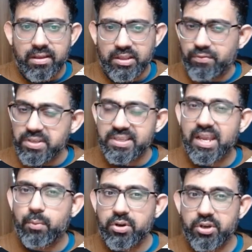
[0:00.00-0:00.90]
The first thing
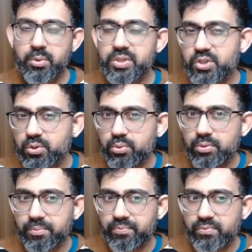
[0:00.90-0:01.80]
I want to do is
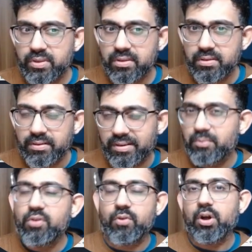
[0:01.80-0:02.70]
to remove